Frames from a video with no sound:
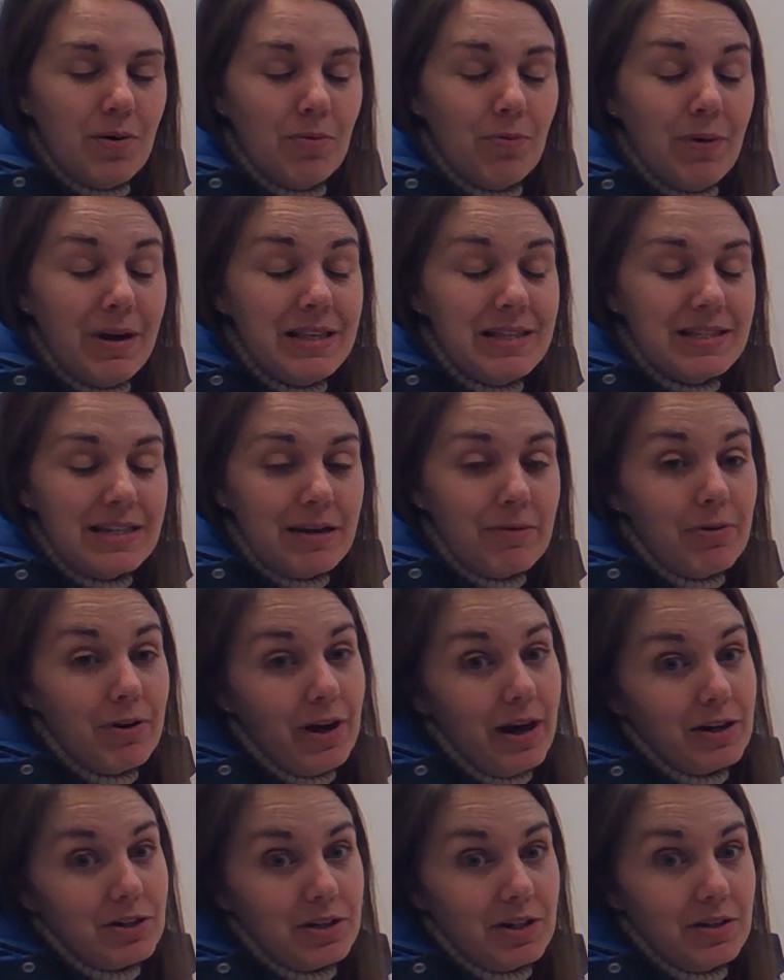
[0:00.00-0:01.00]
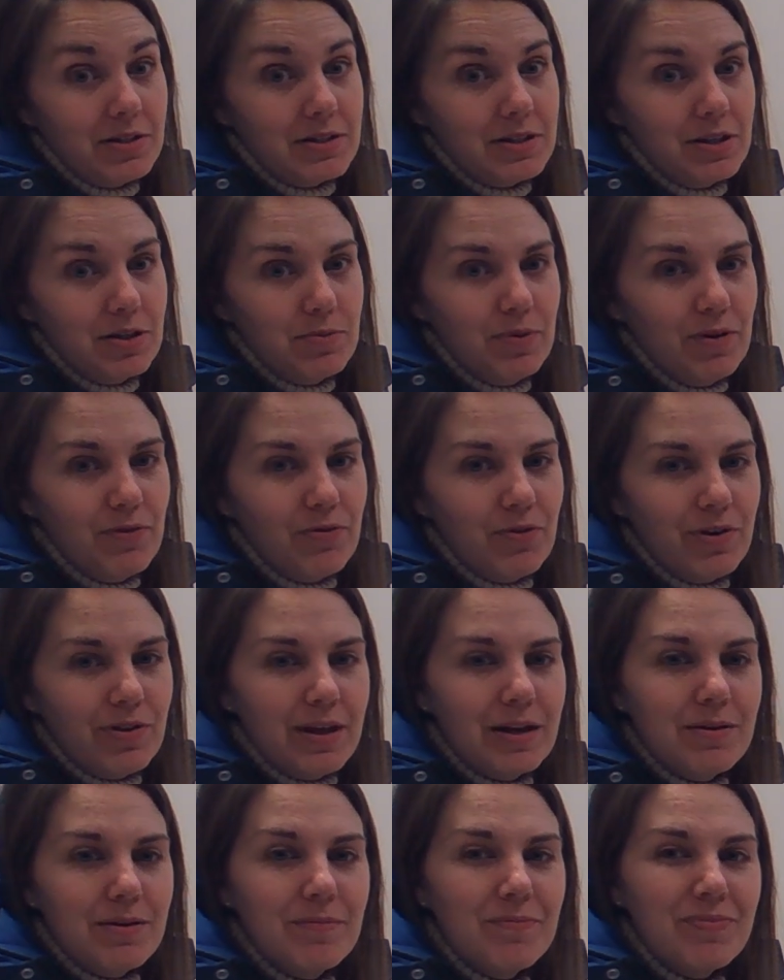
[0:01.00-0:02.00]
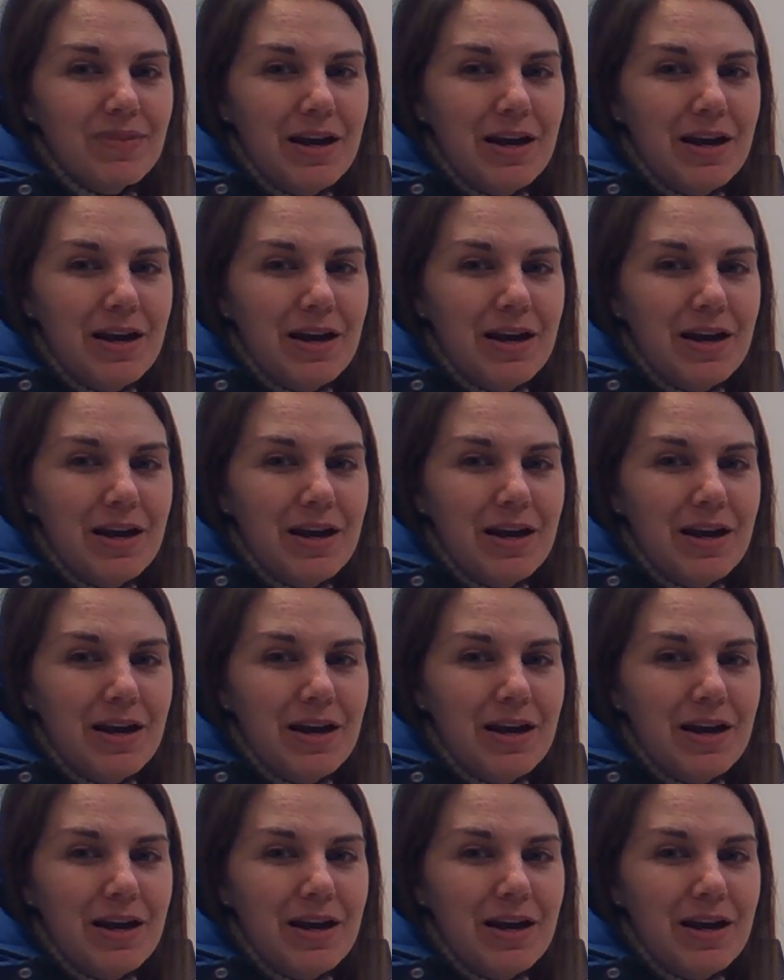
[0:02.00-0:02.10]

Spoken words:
Wednesday. Well, actually, I'll see you before then.